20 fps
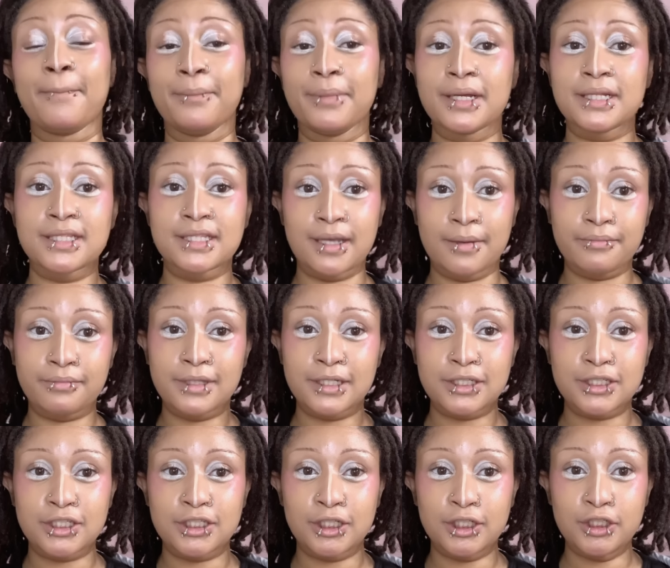But something
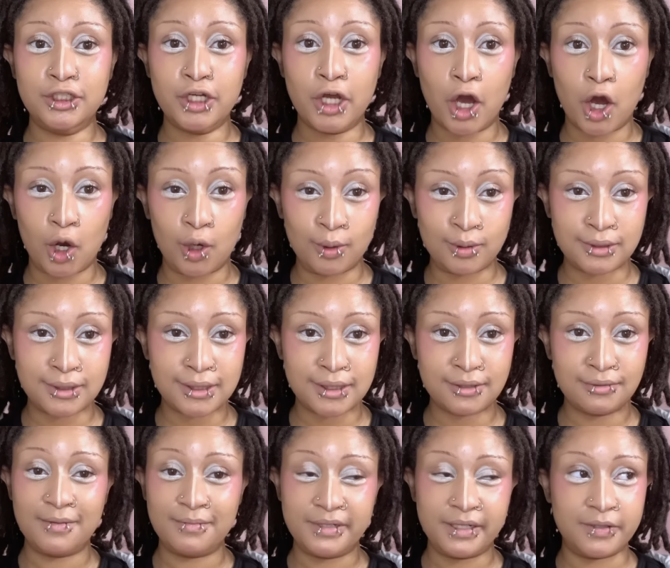to note,
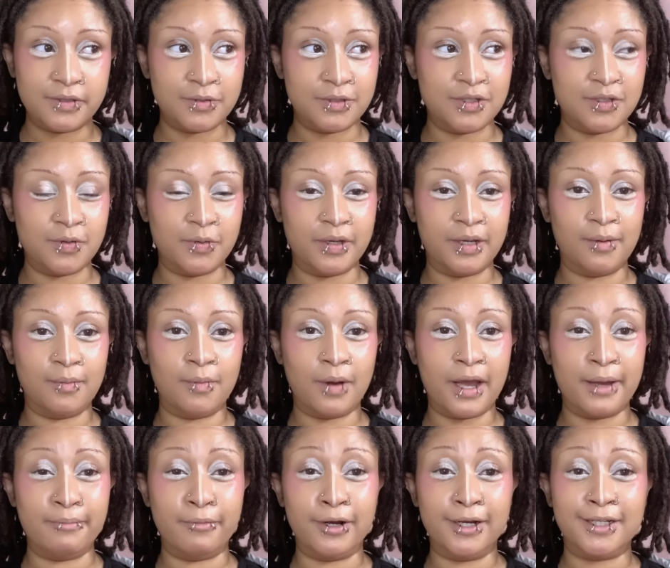sometimes when doing
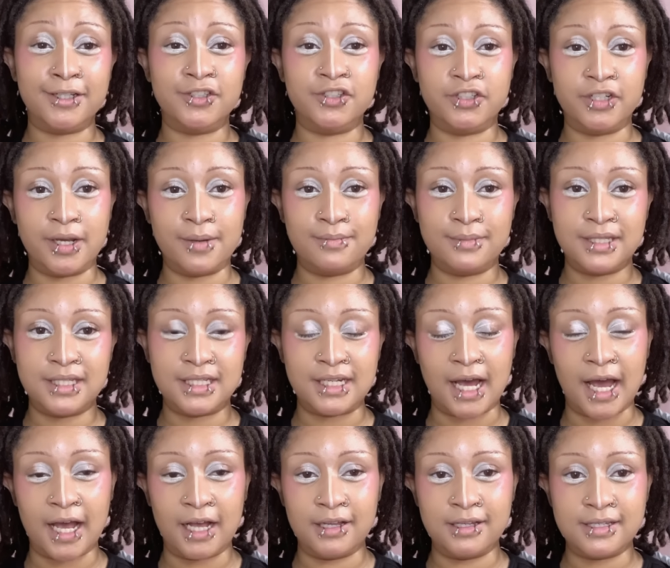more extreme
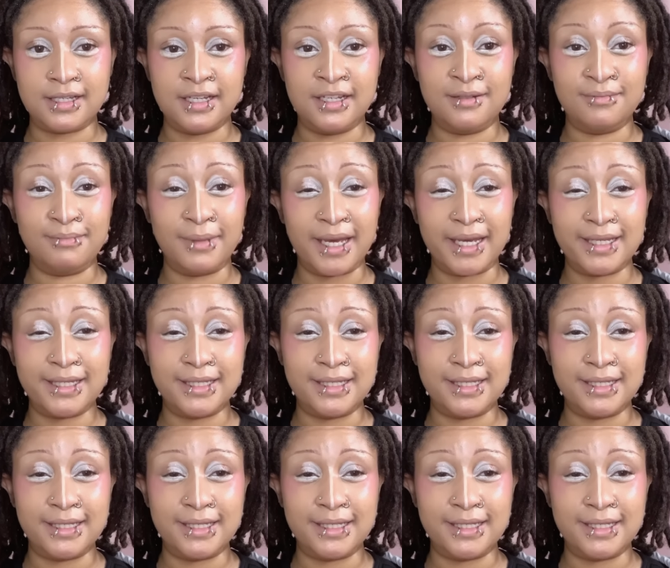styles, it makes